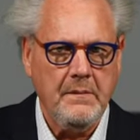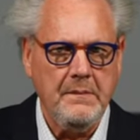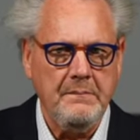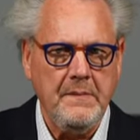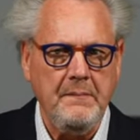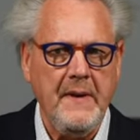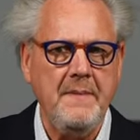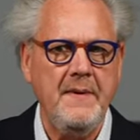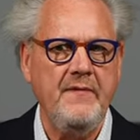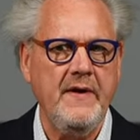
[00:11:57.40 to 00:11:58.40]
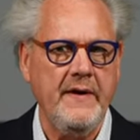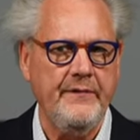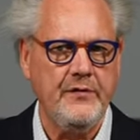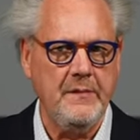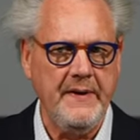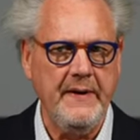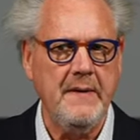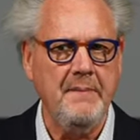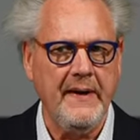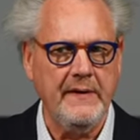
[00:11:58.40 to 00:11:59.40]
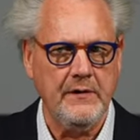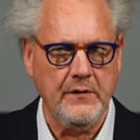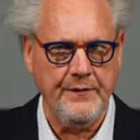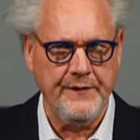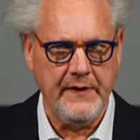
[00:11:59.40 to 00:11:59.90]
Maybe we have to be reminded of that